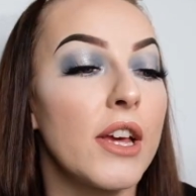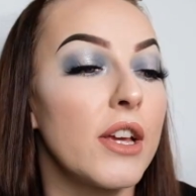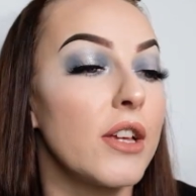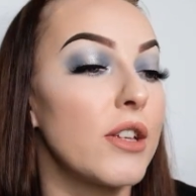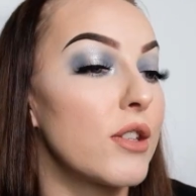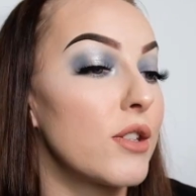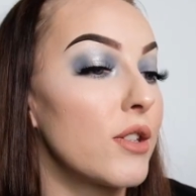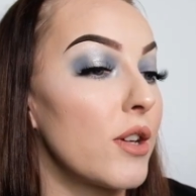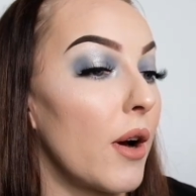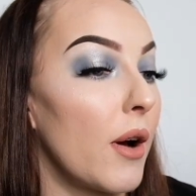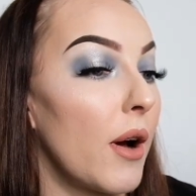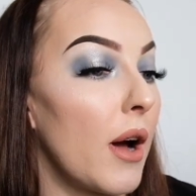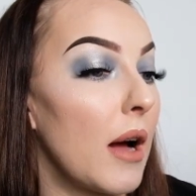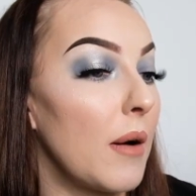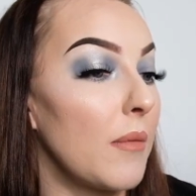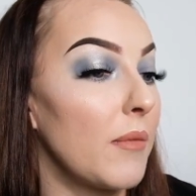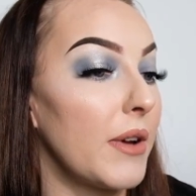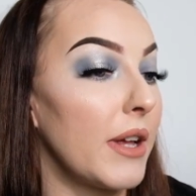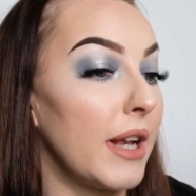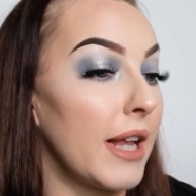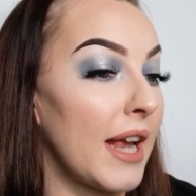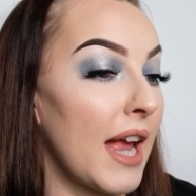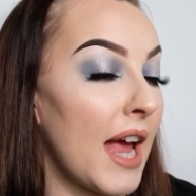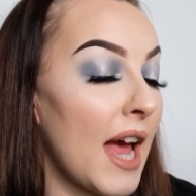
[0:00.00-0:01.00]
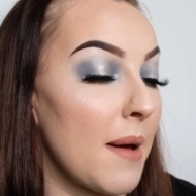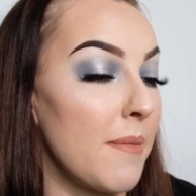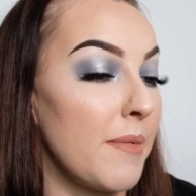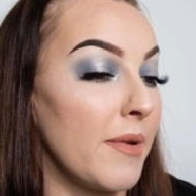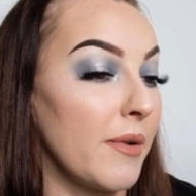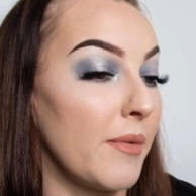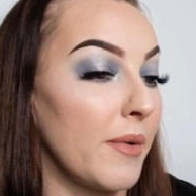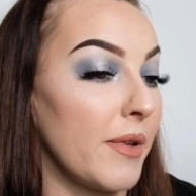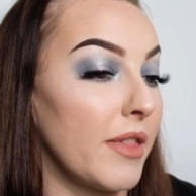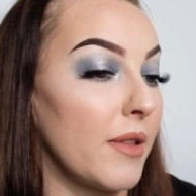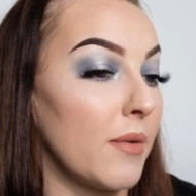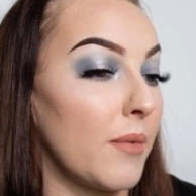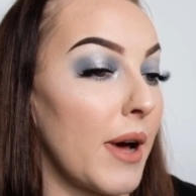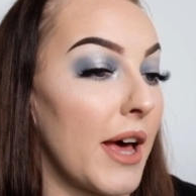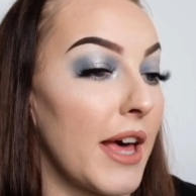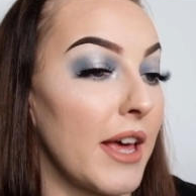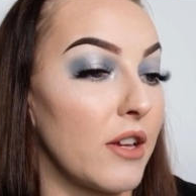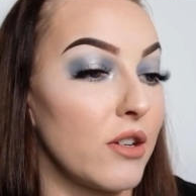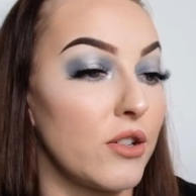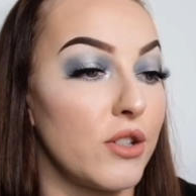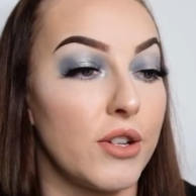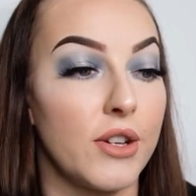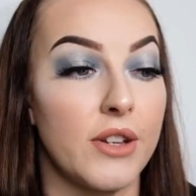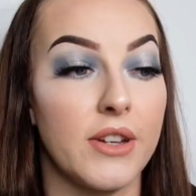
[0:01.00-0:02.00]
So I'm really happy with the way
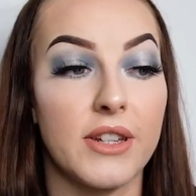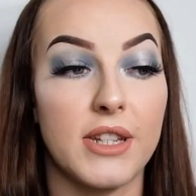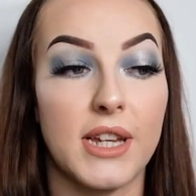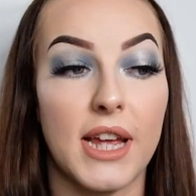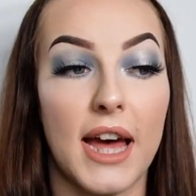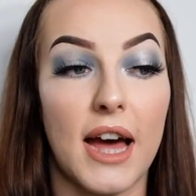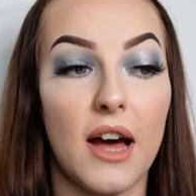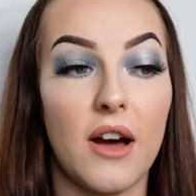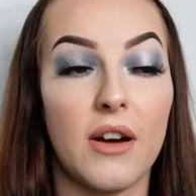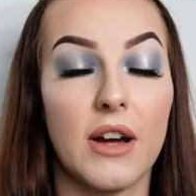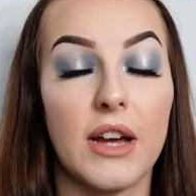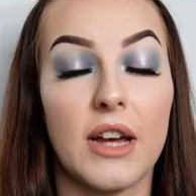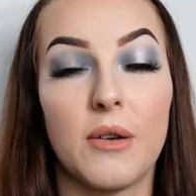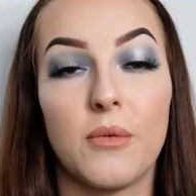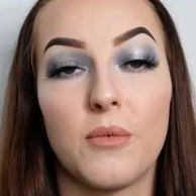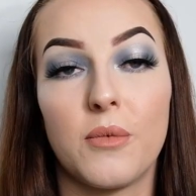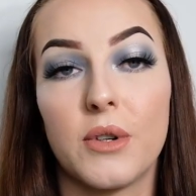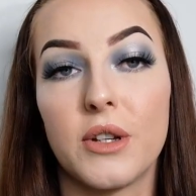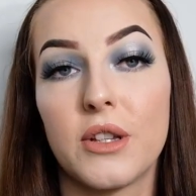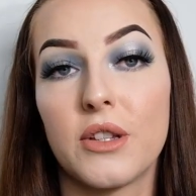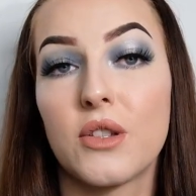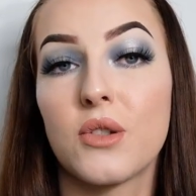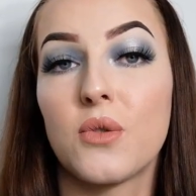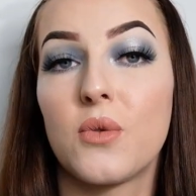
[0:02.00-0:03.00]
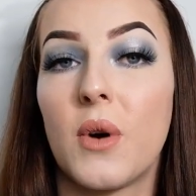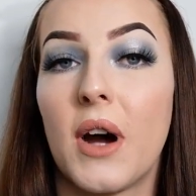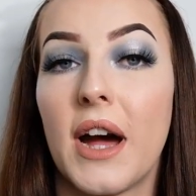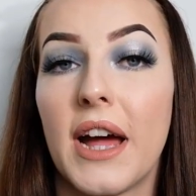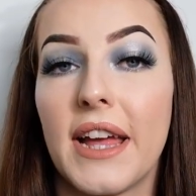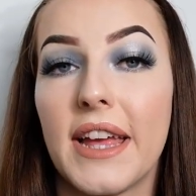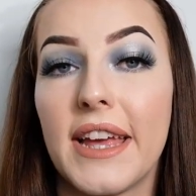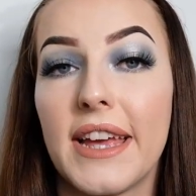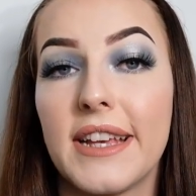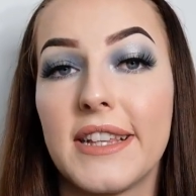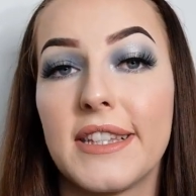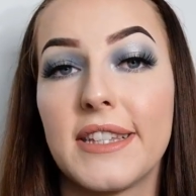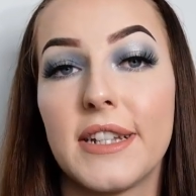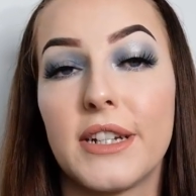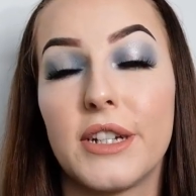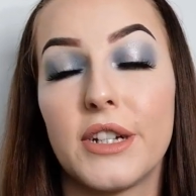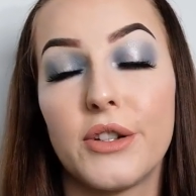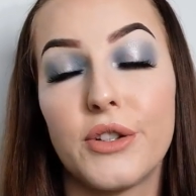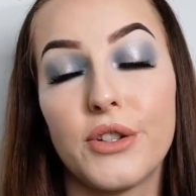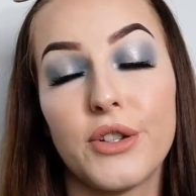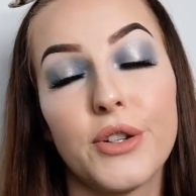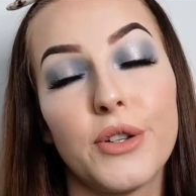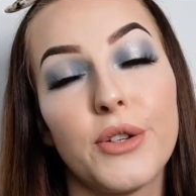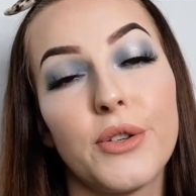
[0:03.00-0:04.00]
it turned out. It was quite easy to
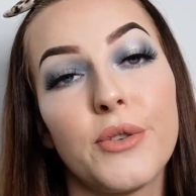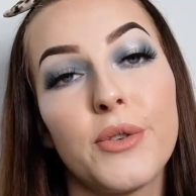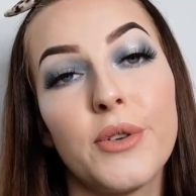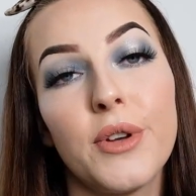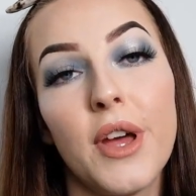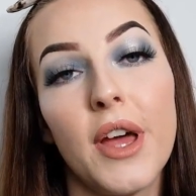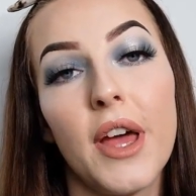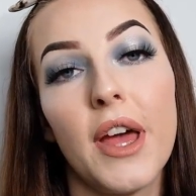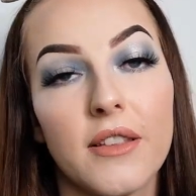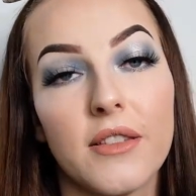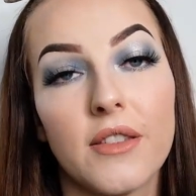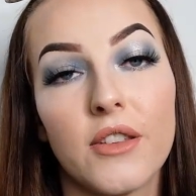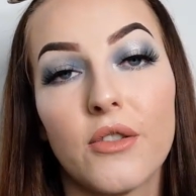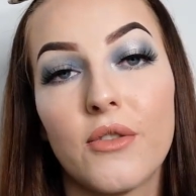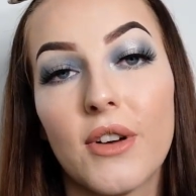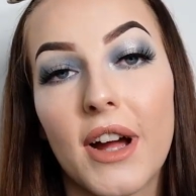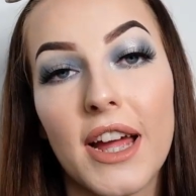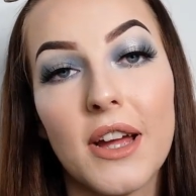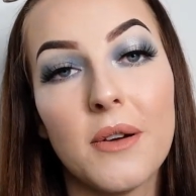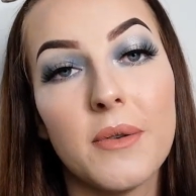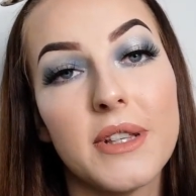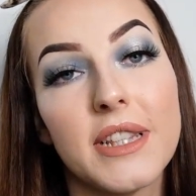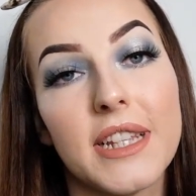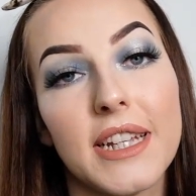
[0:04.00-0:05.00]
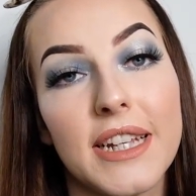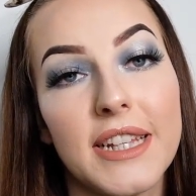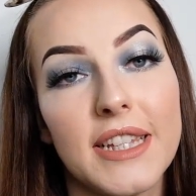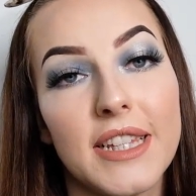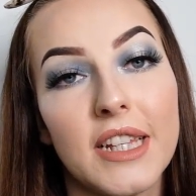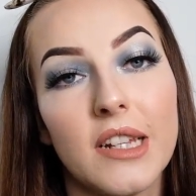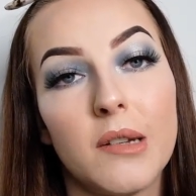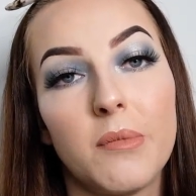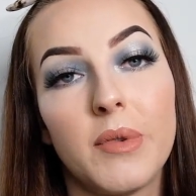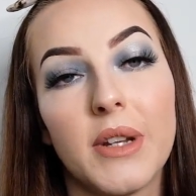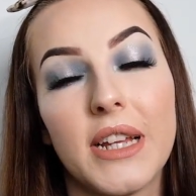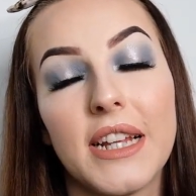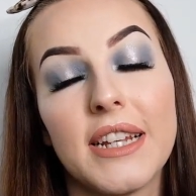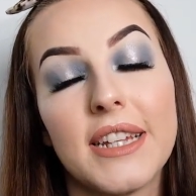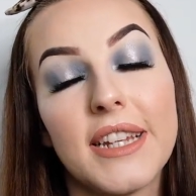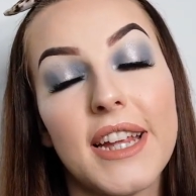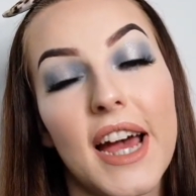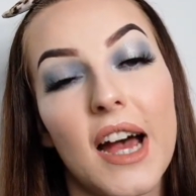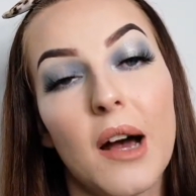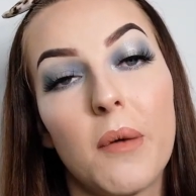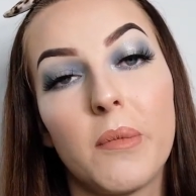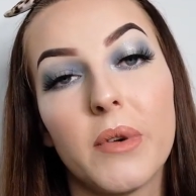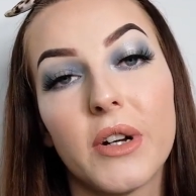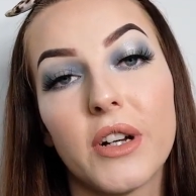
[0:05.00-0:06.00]
do. The grey was easy to blend
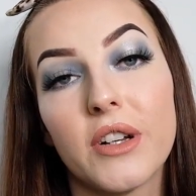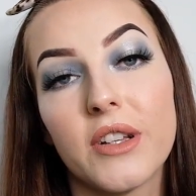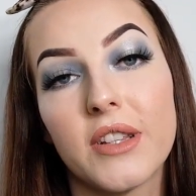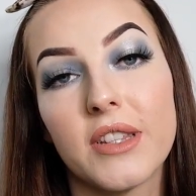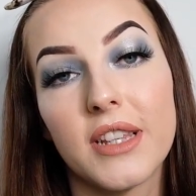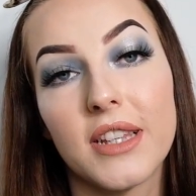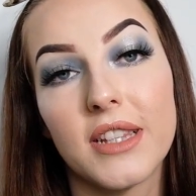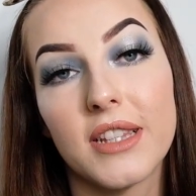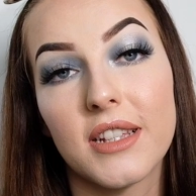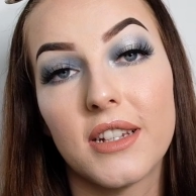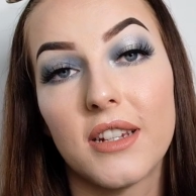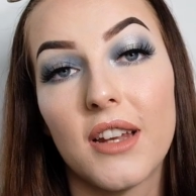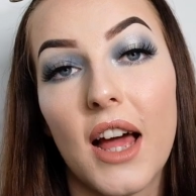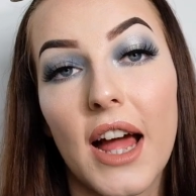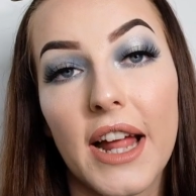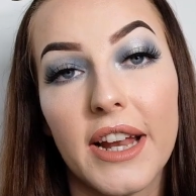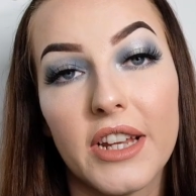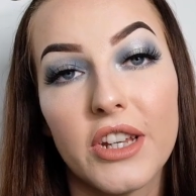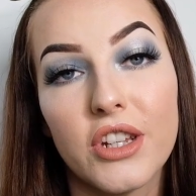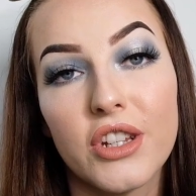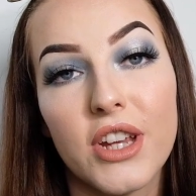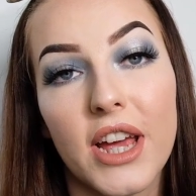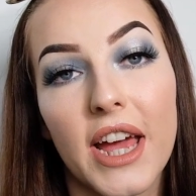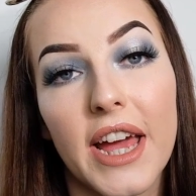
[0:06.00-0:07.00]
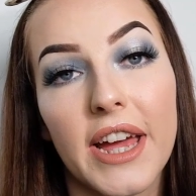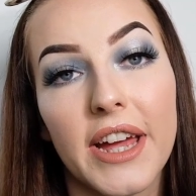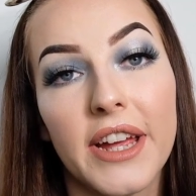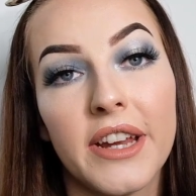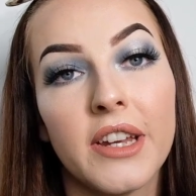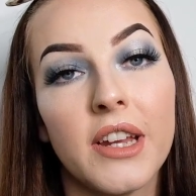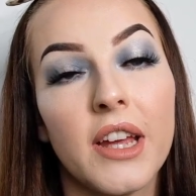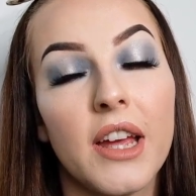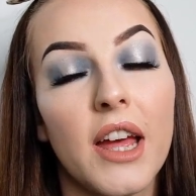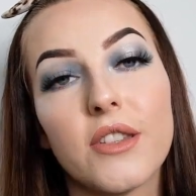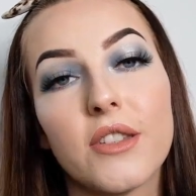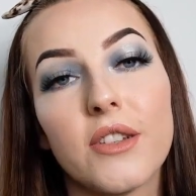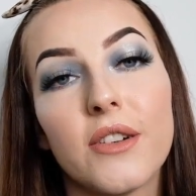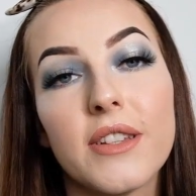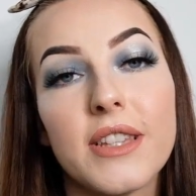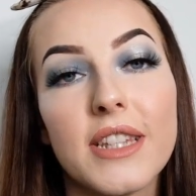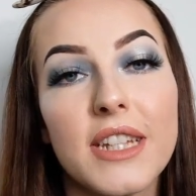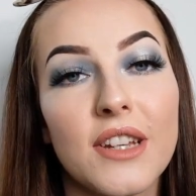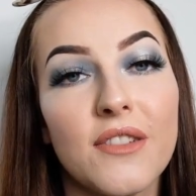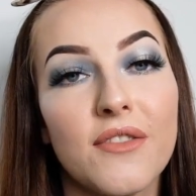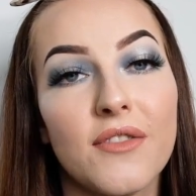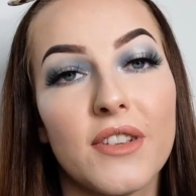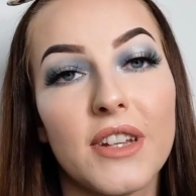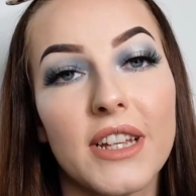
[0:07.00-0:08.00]
out because it's a lighter shade, so it's
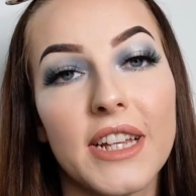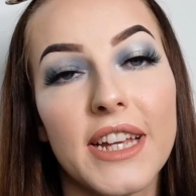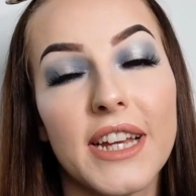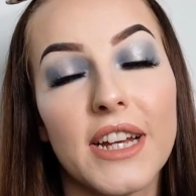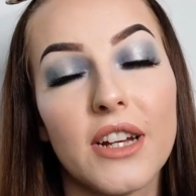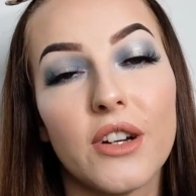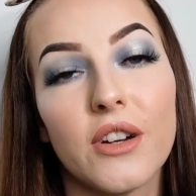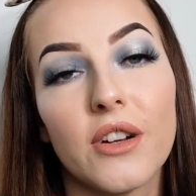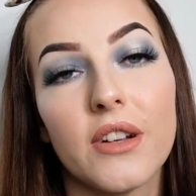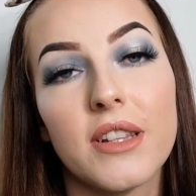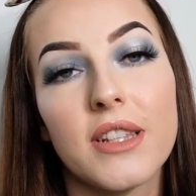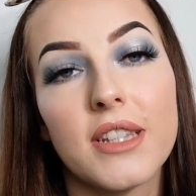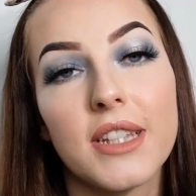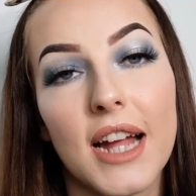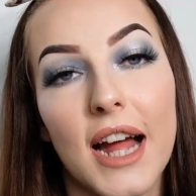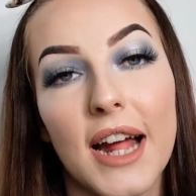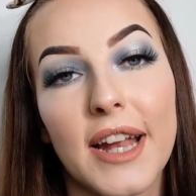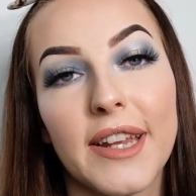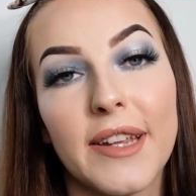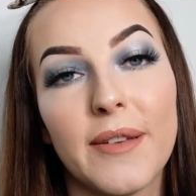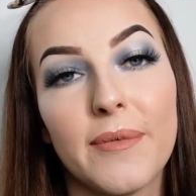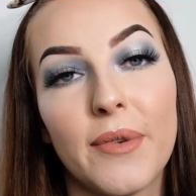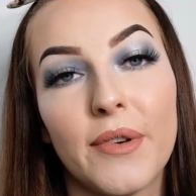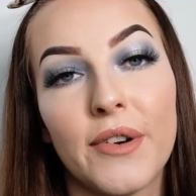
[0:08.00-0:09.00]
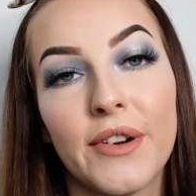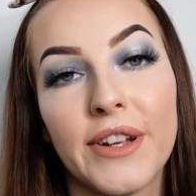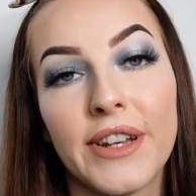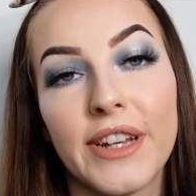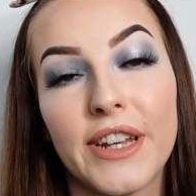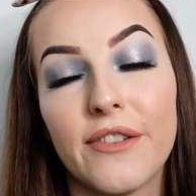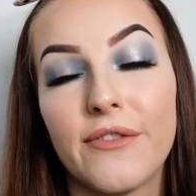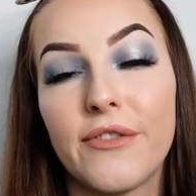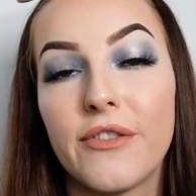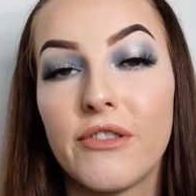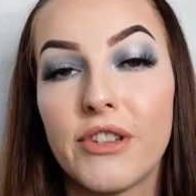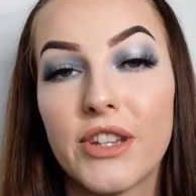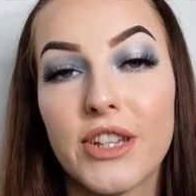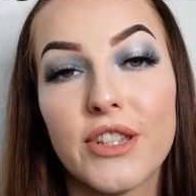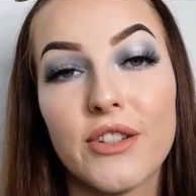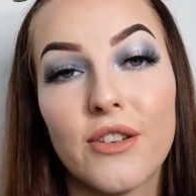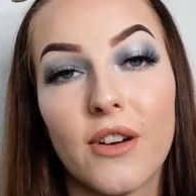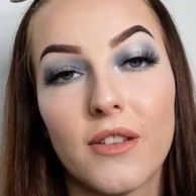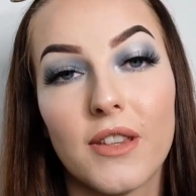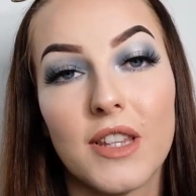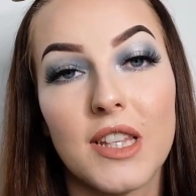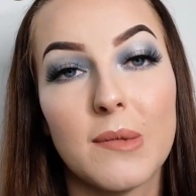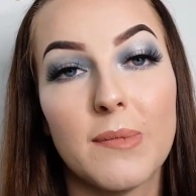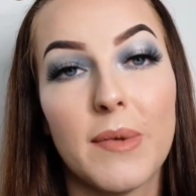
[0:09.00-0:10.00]
definitely a good starting point if you just
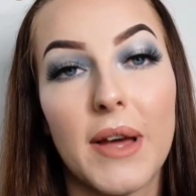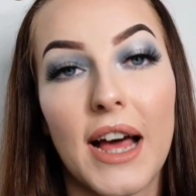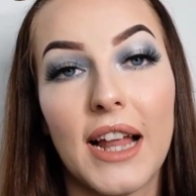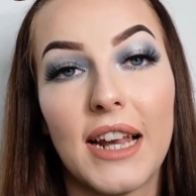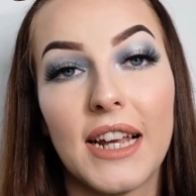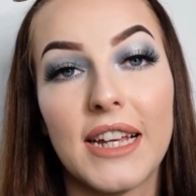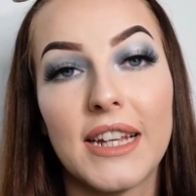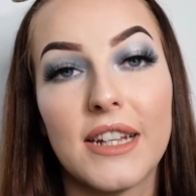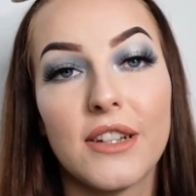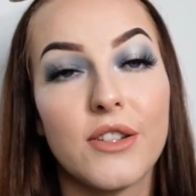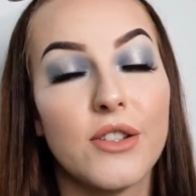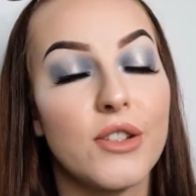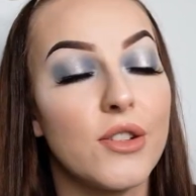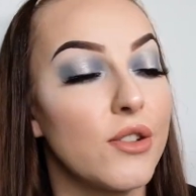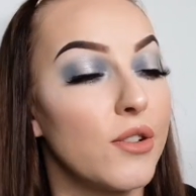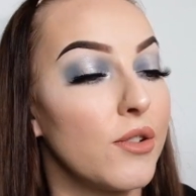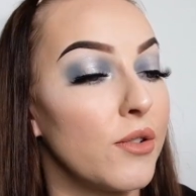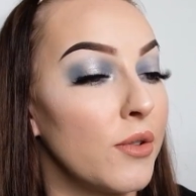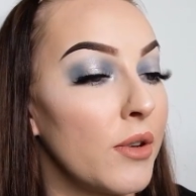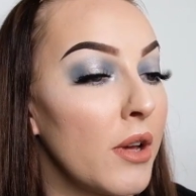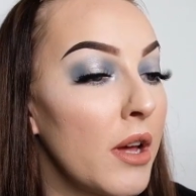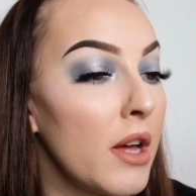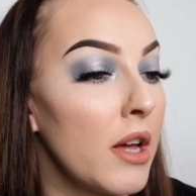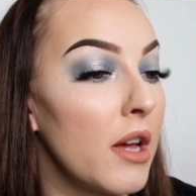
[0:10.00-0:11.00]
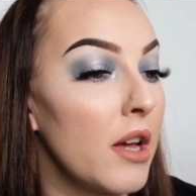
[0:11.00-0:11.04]
got this palette to